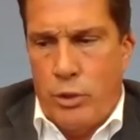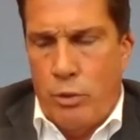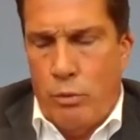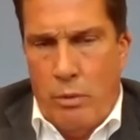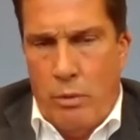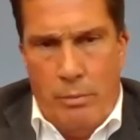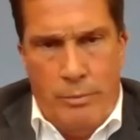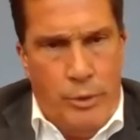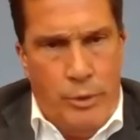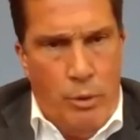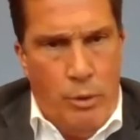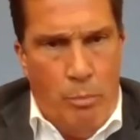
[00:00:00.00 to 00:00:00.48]
to
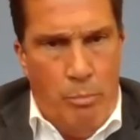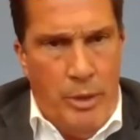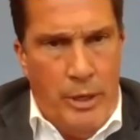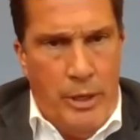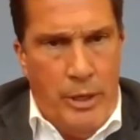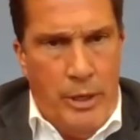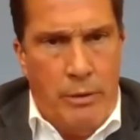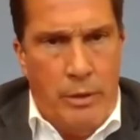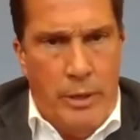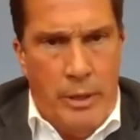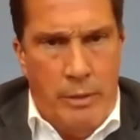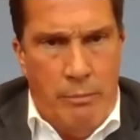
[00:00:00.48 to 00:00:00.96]
a
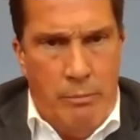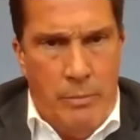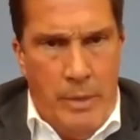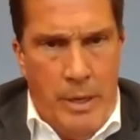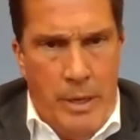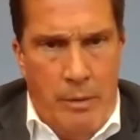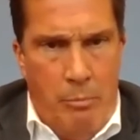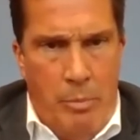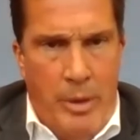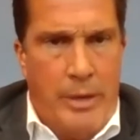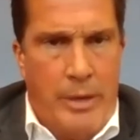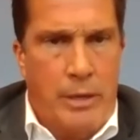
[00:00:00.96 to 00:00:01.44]
bigger
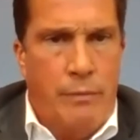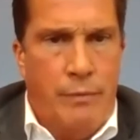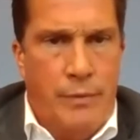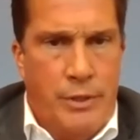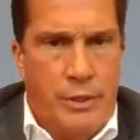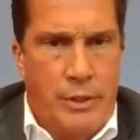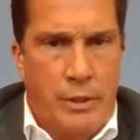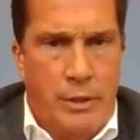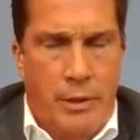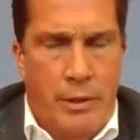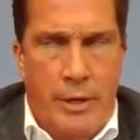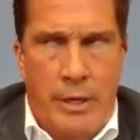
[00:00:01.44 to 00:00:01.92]
and better
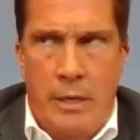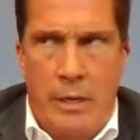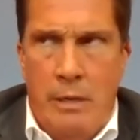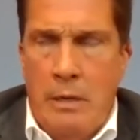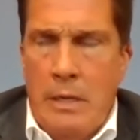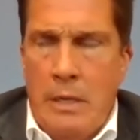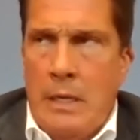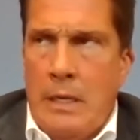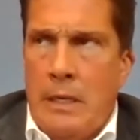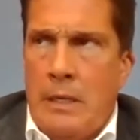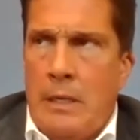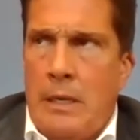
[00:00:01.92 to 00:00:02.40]
facility.
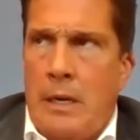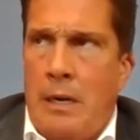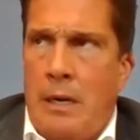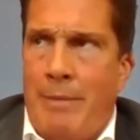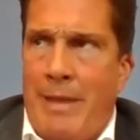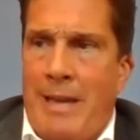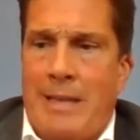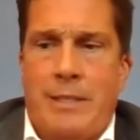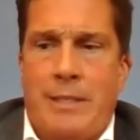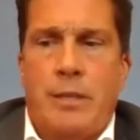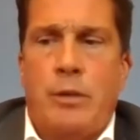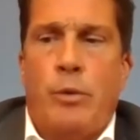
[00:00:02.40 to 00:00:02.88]

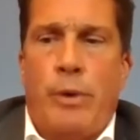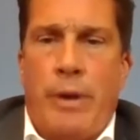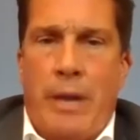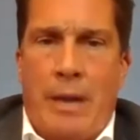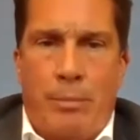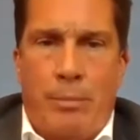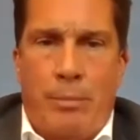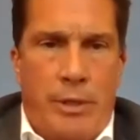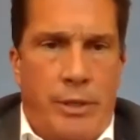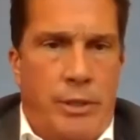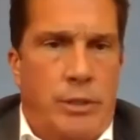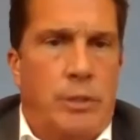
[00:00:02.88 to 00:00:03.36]
That's going to
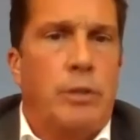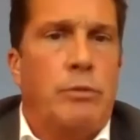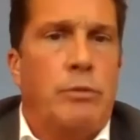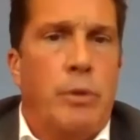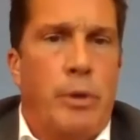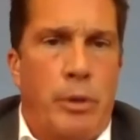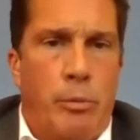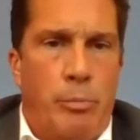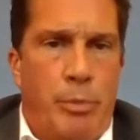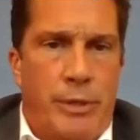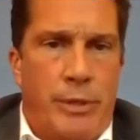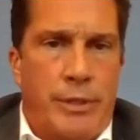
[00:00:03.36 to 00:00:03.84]
enable us to grow
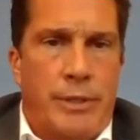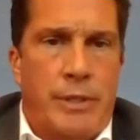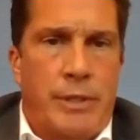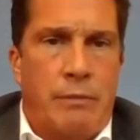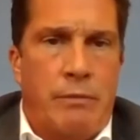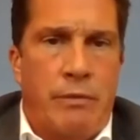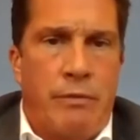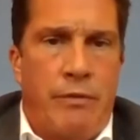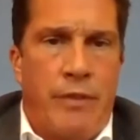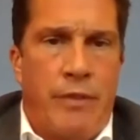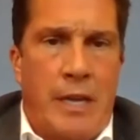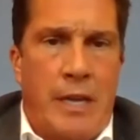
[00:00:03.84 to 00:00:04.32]
the business
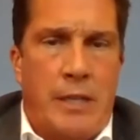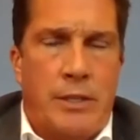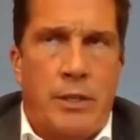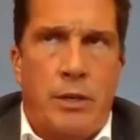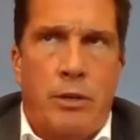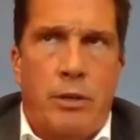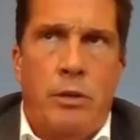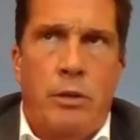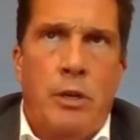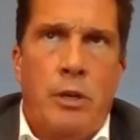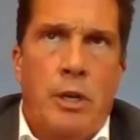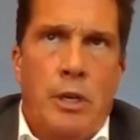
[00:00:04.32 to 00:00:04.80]
even
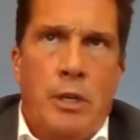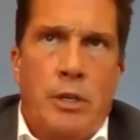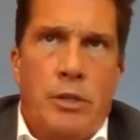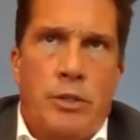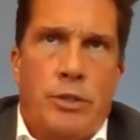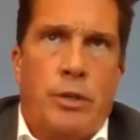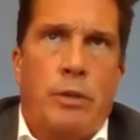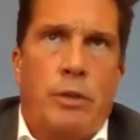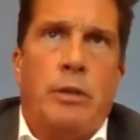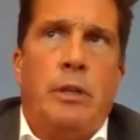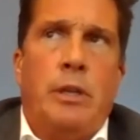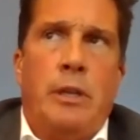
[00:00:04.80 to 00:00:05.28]
faster.
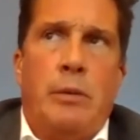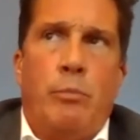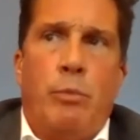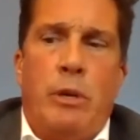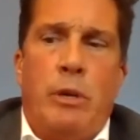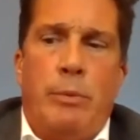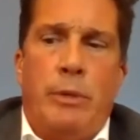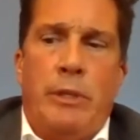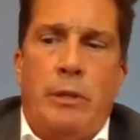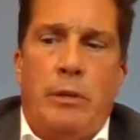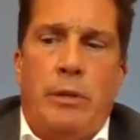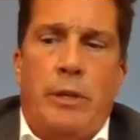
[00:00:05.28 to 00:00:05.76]
Certainly, we'd
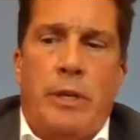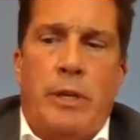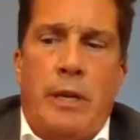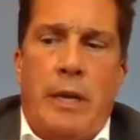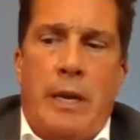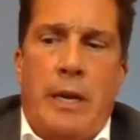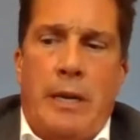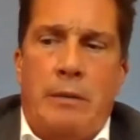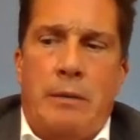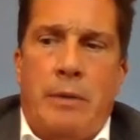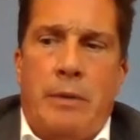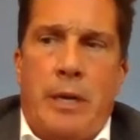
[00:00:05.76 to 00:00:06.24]
be looking
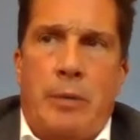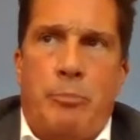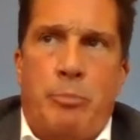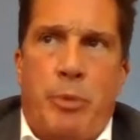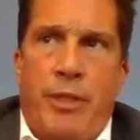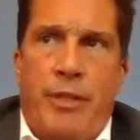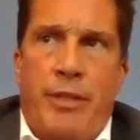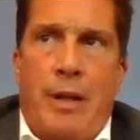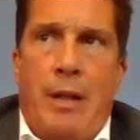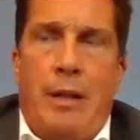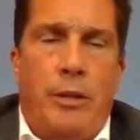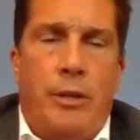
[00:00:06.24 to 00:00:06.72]
at
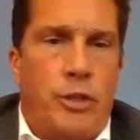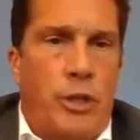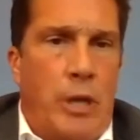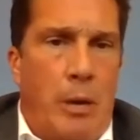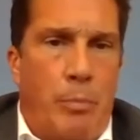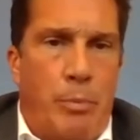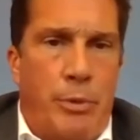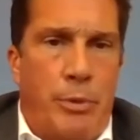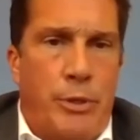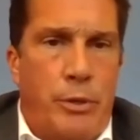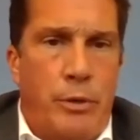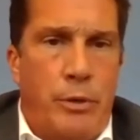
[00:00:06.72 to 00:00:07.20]
pathology
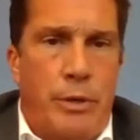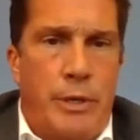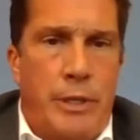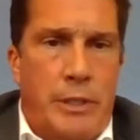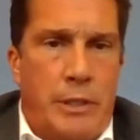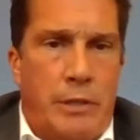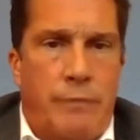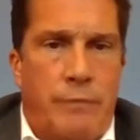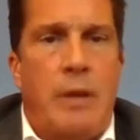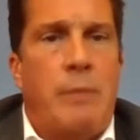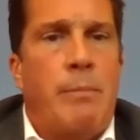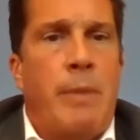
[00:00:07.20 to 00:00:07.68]
opportunities
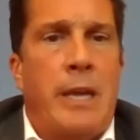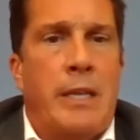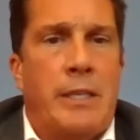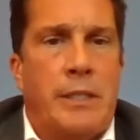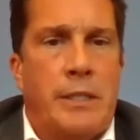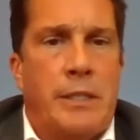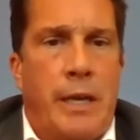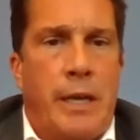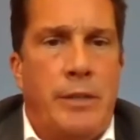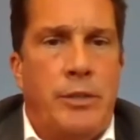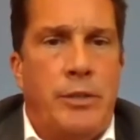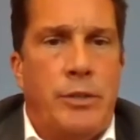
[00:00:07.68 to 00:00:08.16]
if they make
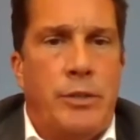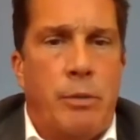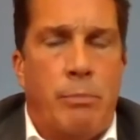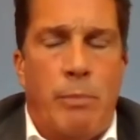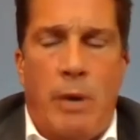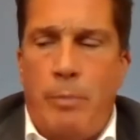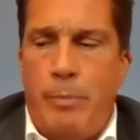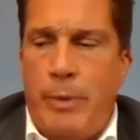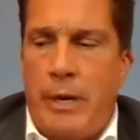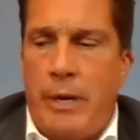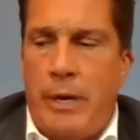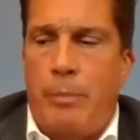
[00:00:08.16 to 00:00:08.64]
sense. There
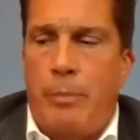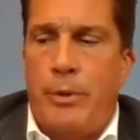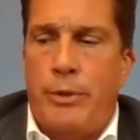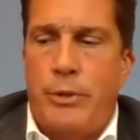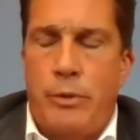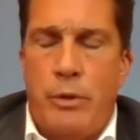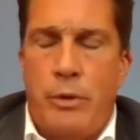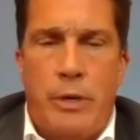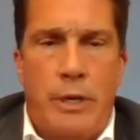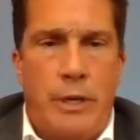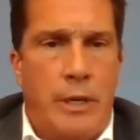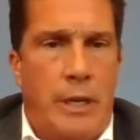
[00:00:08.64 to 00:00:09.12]
might be an
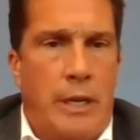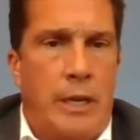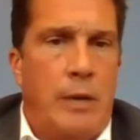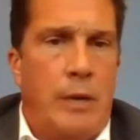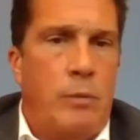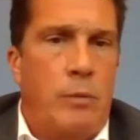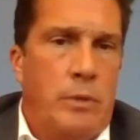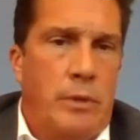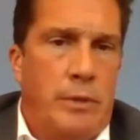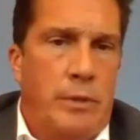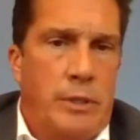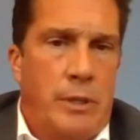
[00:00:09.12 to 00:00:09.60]
opportunity to get
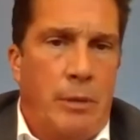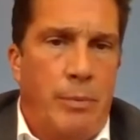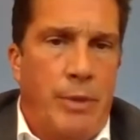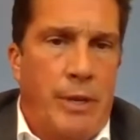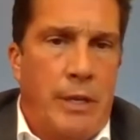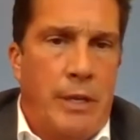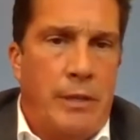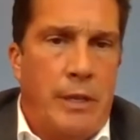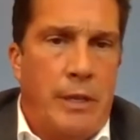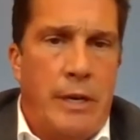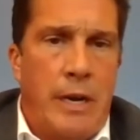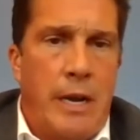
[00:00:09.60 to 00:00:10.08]
something
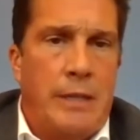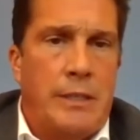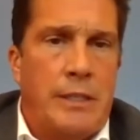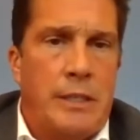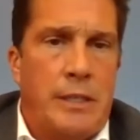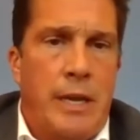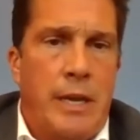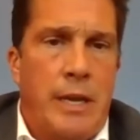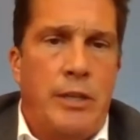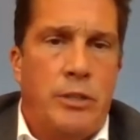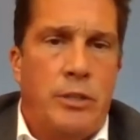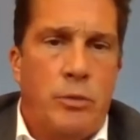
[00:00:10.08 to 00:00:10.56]
in the United
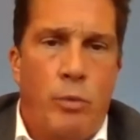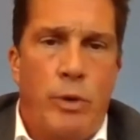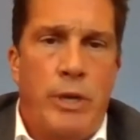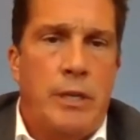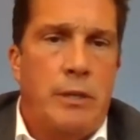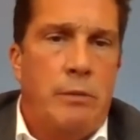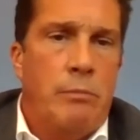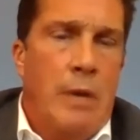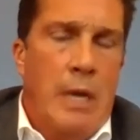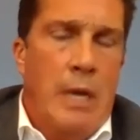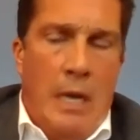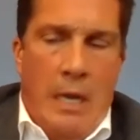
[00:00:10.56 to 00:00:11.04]
States so we
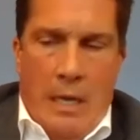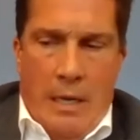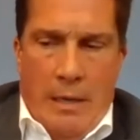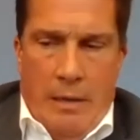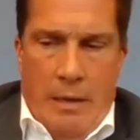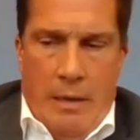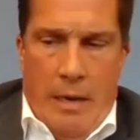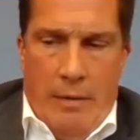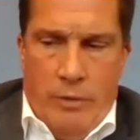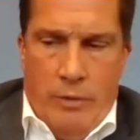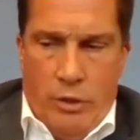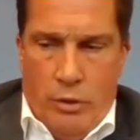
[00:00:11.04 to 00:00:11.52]
can
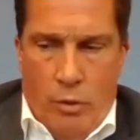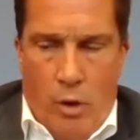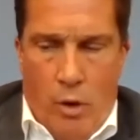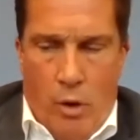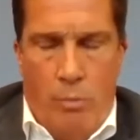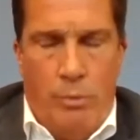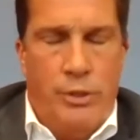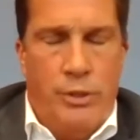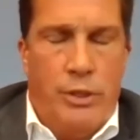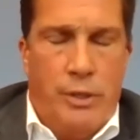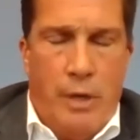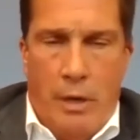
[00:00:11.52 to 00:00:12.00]

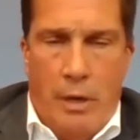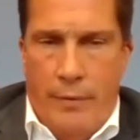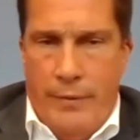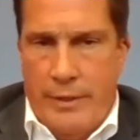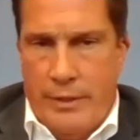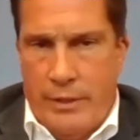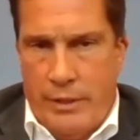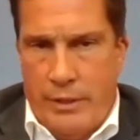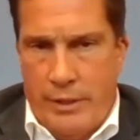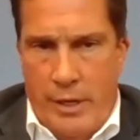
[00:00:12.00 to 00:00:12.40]
almost start this